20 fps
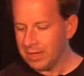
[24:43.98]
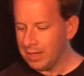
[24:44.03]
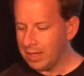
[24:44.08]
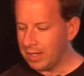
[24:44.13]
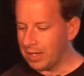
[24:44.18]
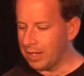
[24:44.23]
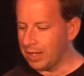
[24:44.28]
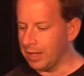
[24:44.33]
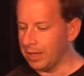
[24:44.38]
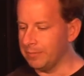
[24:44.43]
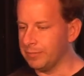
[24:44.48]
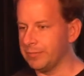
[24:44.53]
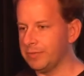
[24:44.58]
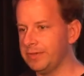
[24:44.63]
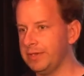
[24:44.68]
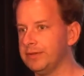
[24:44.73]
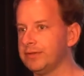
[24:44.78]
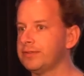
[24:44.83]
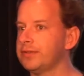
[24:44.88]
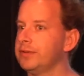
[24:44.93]
Um,
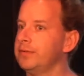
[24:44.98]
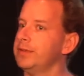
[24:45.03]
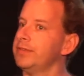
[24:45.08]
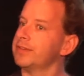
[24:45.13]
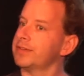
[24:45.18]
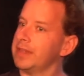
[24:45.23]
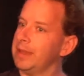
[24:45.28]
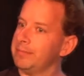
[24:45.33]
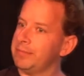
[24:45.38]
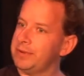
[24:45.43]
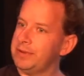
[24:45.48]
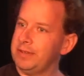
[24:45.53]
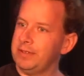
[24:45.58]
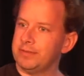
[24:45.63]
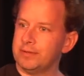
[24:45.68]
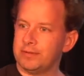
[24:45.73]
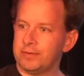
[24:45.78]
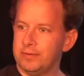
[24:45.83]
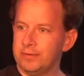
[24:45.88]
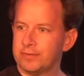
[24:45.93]
the insurance company
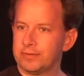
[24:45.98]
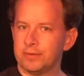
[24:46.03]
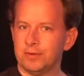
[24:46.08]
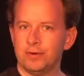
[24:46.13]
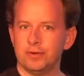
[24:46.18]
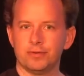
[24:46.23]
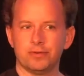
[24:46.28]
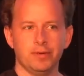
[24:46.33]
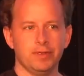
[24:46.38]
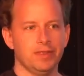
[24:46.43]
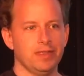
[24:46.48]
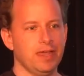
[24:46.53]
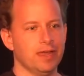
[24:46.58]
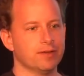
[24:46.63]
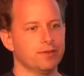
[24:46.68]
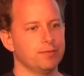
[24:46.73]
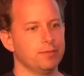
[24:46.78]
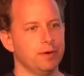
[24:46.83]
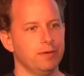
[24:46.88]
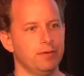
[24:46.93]
that you saw doing the
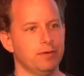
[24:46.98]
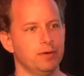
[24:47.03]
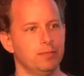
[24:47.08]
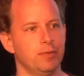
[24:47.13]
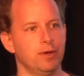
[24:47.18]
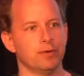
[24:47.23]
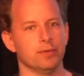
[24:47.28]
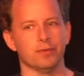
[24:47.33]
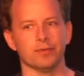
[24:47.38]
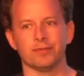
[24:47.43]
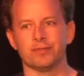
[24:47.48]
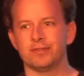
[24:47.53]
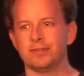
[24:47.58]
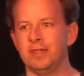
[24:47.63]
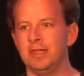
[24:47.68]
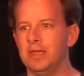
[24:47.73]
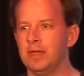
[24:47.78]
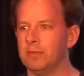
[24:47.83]
actuarial models,